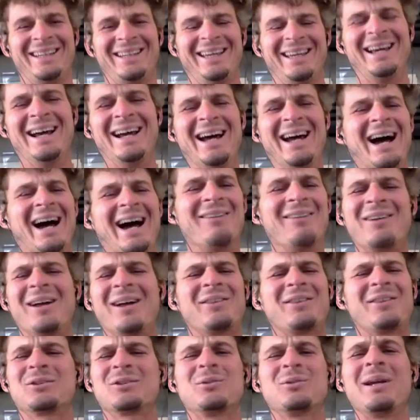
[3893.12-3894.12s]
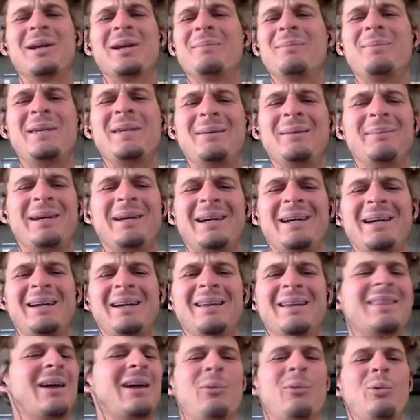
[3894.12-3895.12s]
like I've got this great
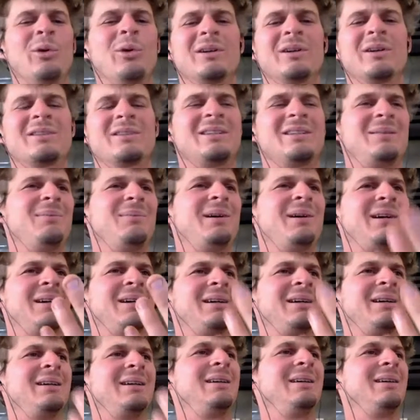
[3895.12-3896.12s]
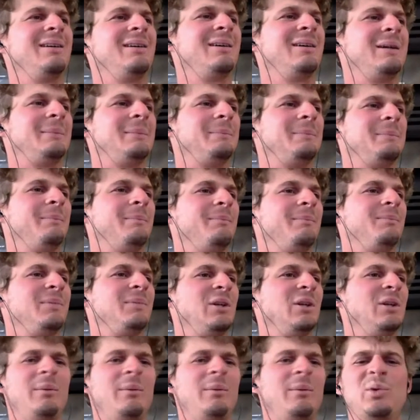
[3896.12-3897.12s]
PMag that works in my
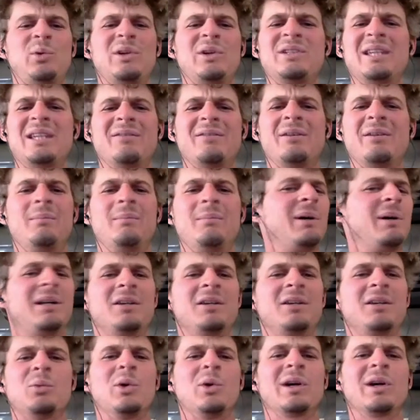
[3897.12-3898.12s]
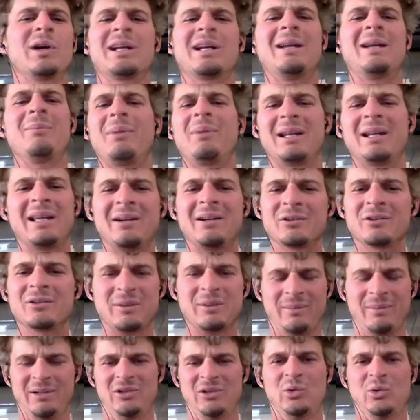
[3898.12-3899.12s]
M27, but doesn't work in anybody else
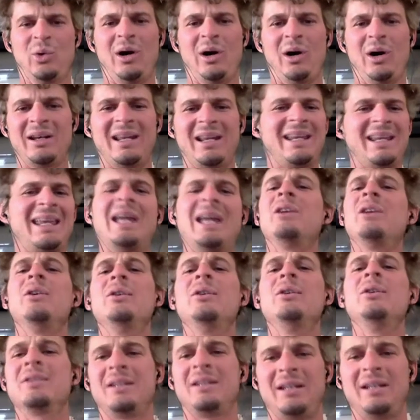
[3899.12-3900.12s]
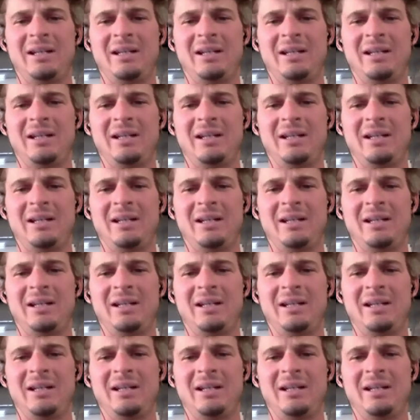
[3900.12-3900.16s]
in my squad, and I can't use it in